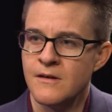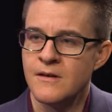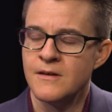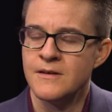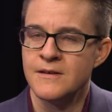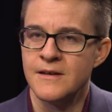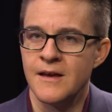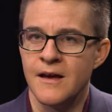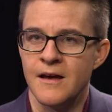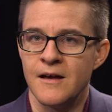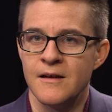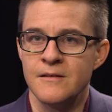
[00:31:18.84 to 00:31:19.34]

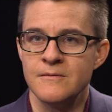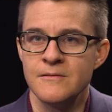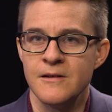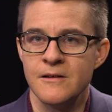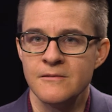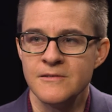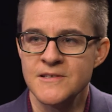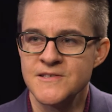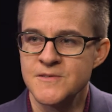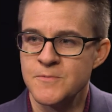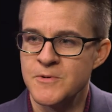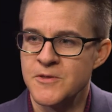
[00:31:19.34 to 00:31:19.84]
Yeah,
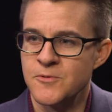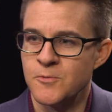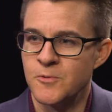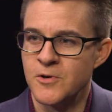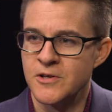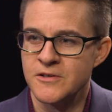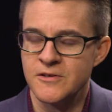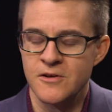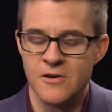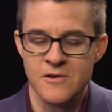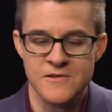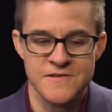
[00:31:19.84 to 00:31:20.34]
Elizabeth
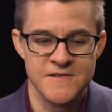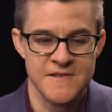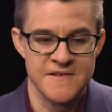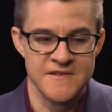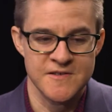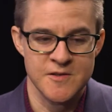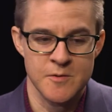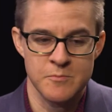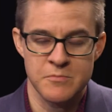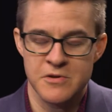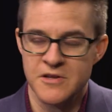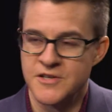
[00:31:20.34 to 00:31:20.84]
Wood calls this
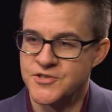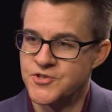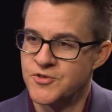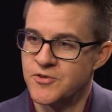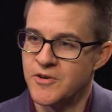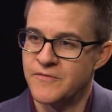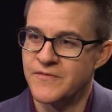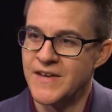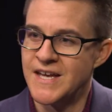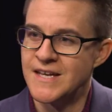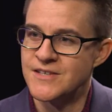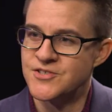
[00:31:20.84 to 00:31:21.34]
the pleasure
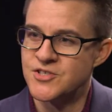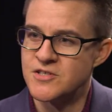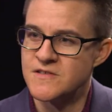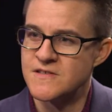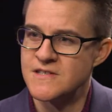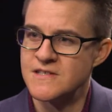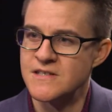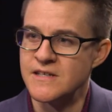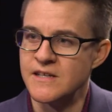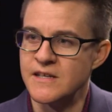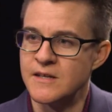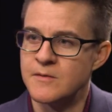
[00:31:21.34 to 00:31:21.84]
of
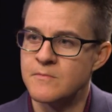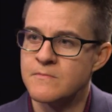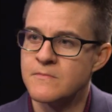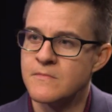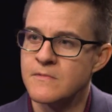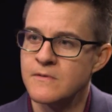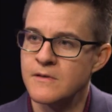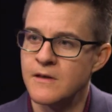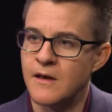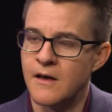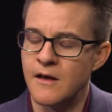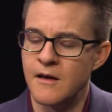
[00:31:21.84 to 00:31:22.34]
agency,
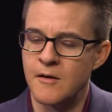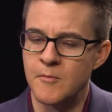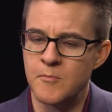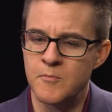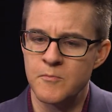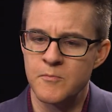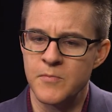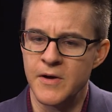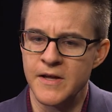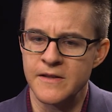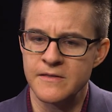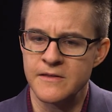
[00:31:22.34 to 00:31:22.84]

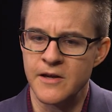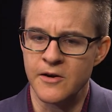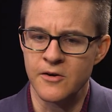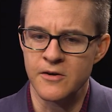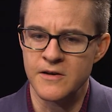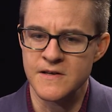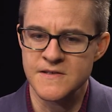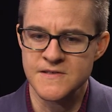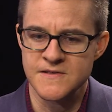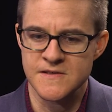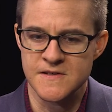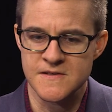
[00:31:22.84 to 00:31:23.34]
but there
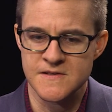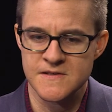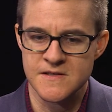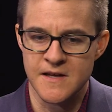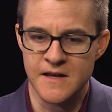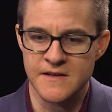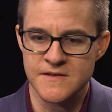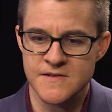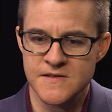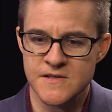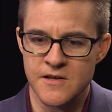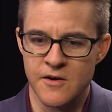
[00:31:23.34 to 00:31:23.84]
is a
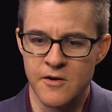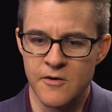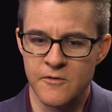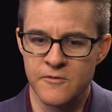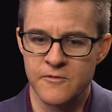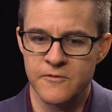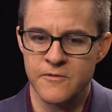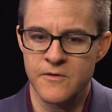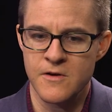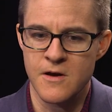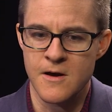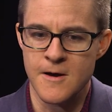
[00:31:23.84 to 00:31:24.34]
sense
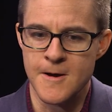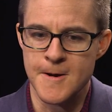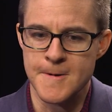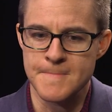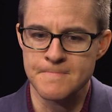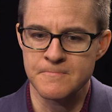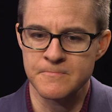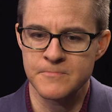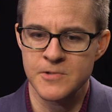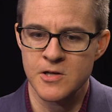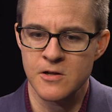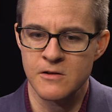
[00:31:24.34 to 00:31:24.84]
of
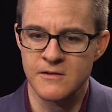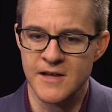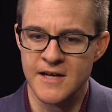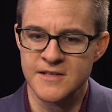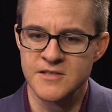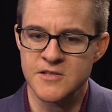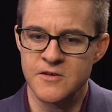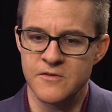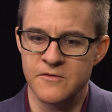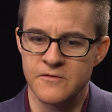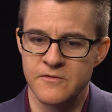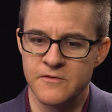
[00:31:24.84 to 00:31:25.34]

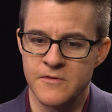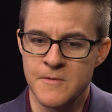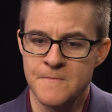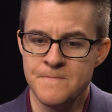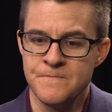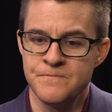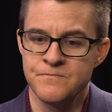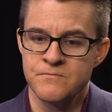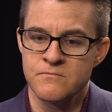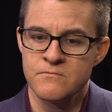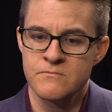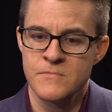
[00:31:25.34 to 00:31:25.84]
collective
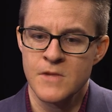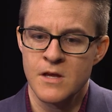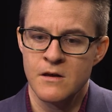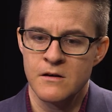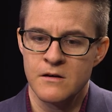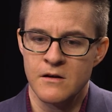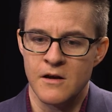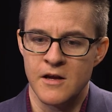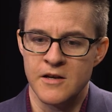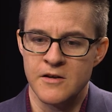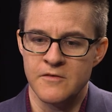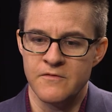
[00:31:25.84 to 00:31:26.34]

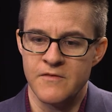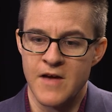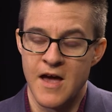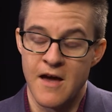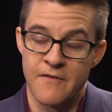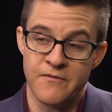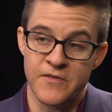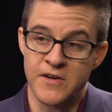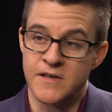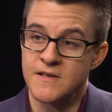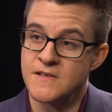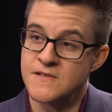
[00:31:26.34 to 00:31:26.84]
kind of
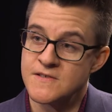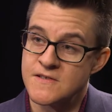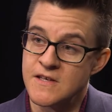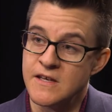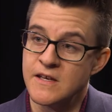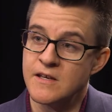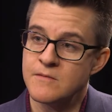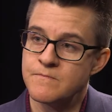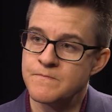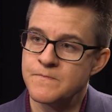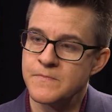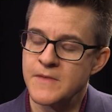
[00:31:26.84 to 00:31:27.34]

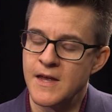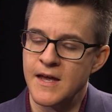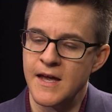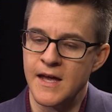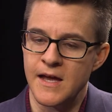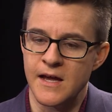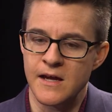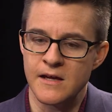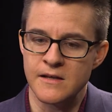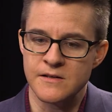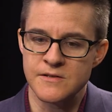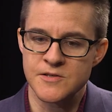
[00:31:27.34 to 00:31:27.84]
efficacy
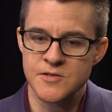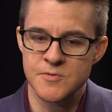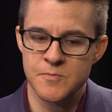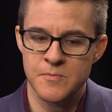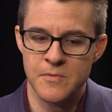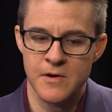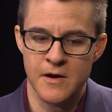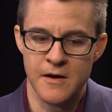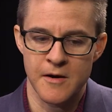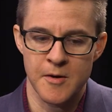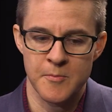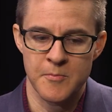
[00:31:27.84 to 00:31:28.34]
and
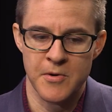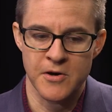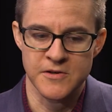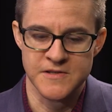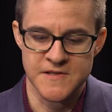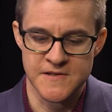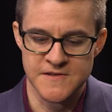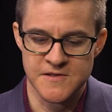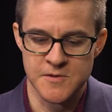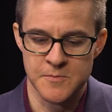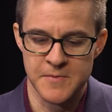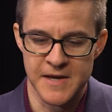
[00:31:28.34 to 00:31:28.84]

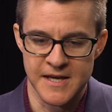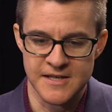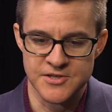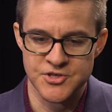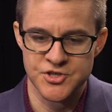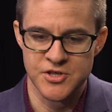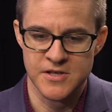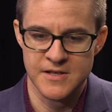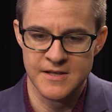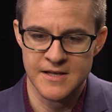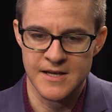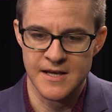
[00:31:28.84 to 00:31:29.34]

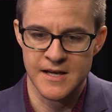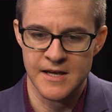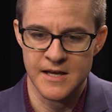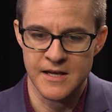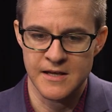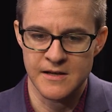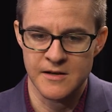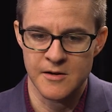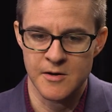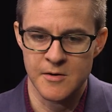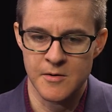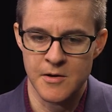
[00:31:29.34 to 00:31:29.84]
participation
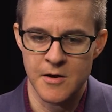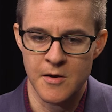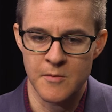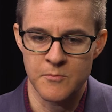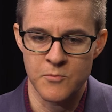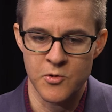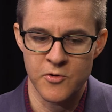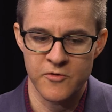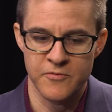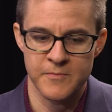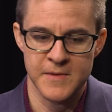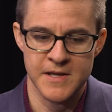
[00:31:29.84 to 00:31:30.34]
in a
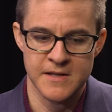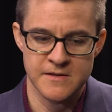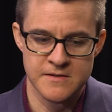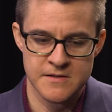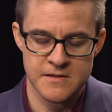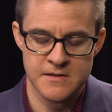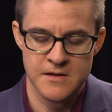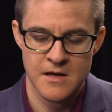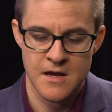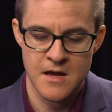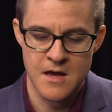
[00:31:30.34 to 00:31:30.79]
movement